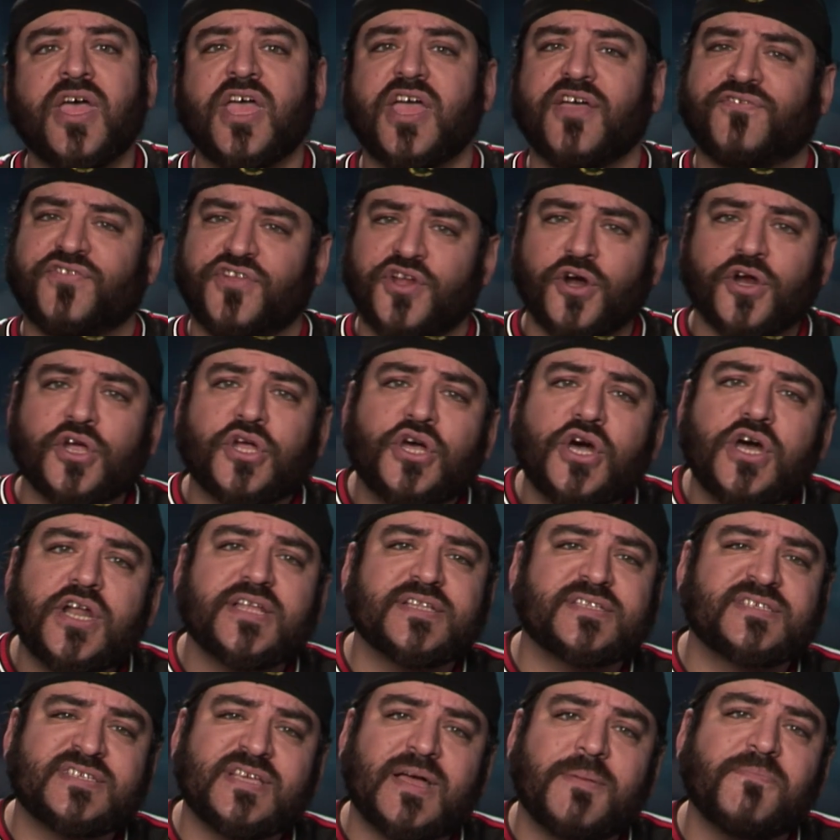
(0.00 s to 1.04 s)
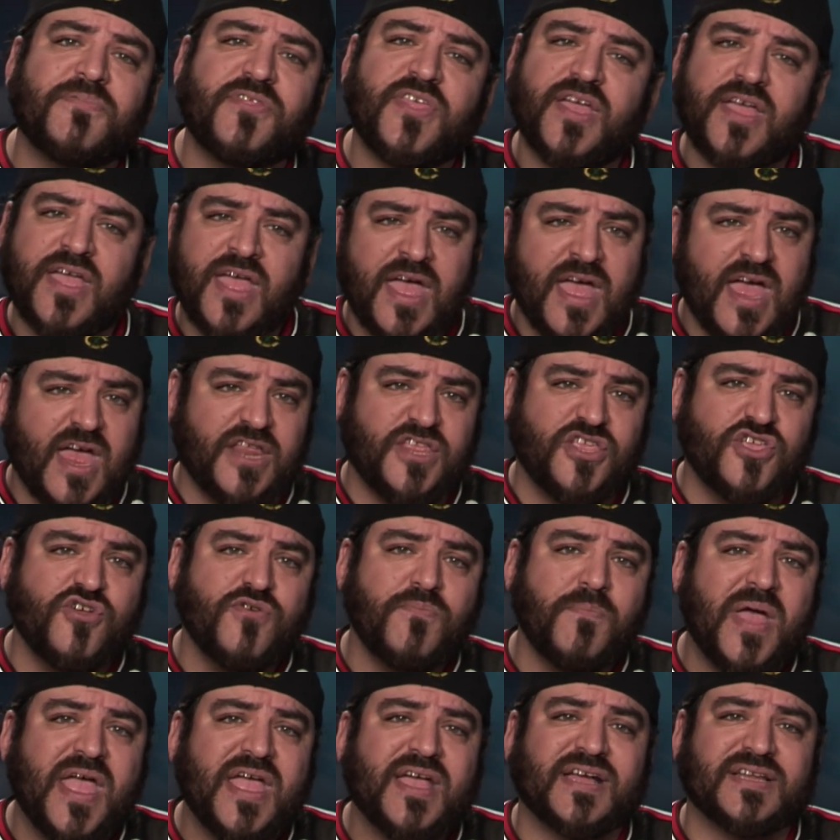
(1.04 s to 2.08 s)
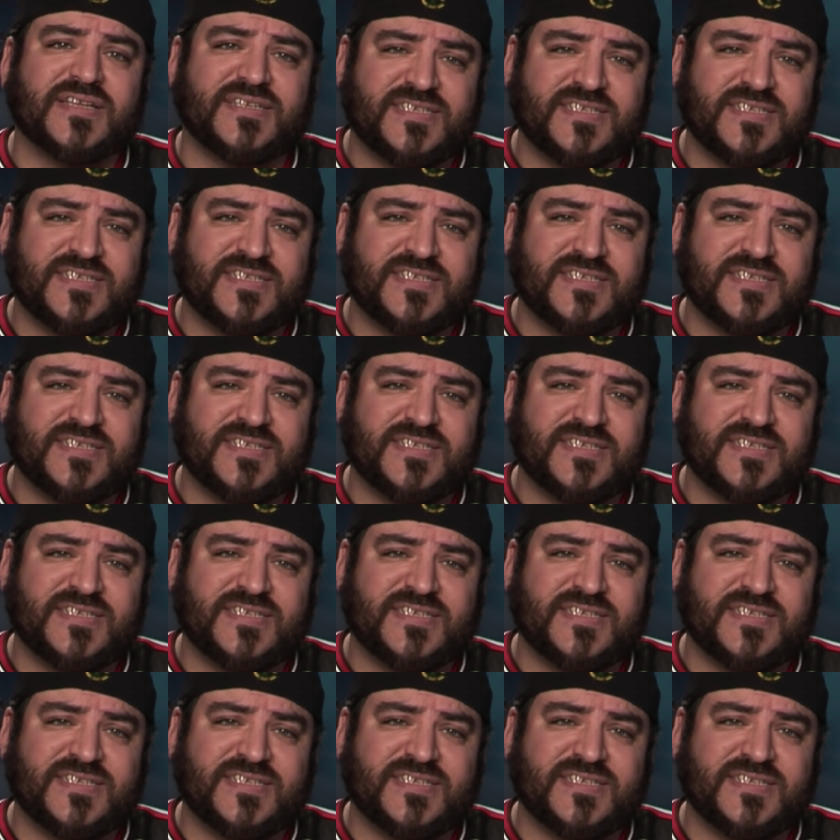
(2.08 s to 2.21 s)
If you're good at something and you make